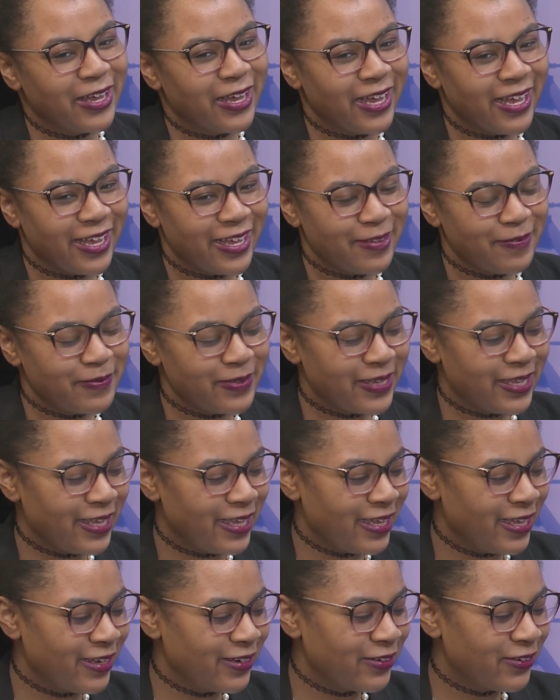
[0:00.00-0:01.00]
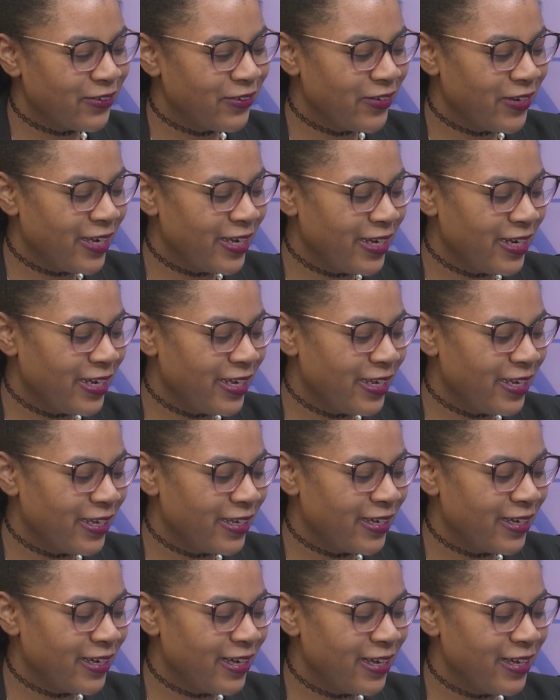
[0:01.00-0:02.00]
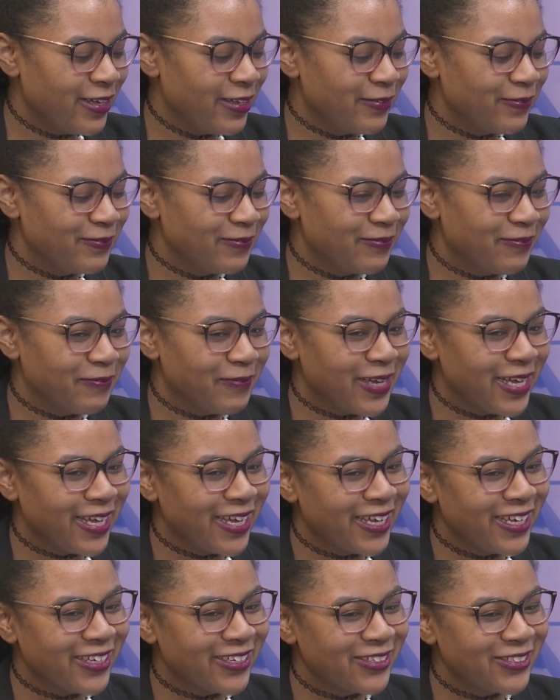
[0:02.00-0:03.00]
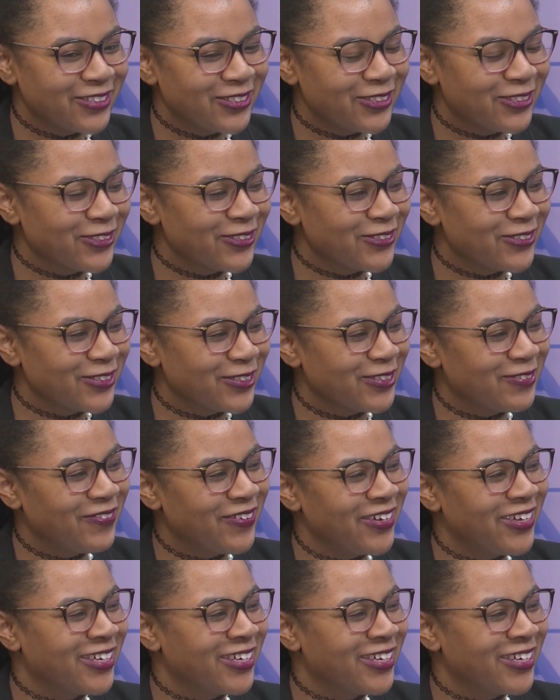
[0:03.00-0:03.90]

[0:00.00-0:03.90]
I began creating um, my children's book.